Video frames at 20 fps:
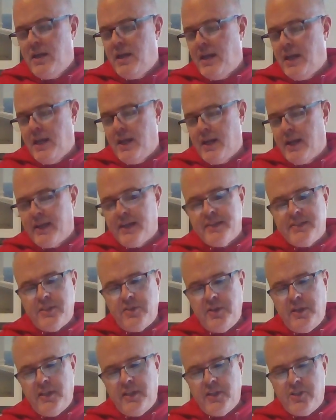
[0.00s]
And like I said,
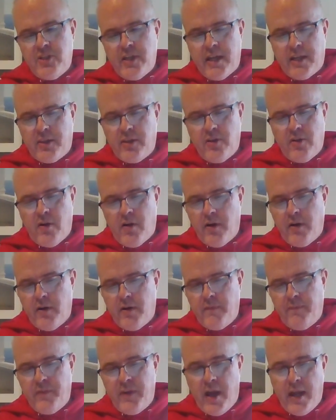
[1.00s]
you need to check. There
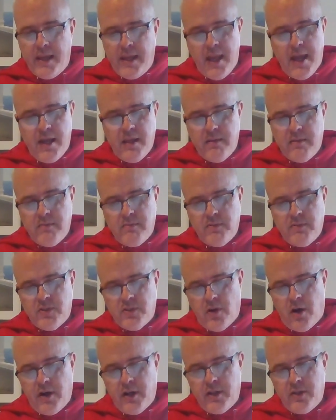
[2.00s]
are not yet,
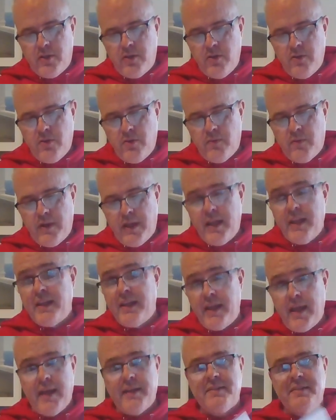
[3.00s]
starting to, and
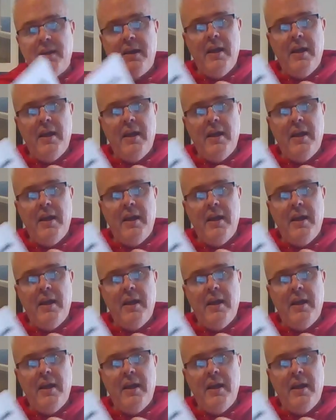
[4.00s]
yes.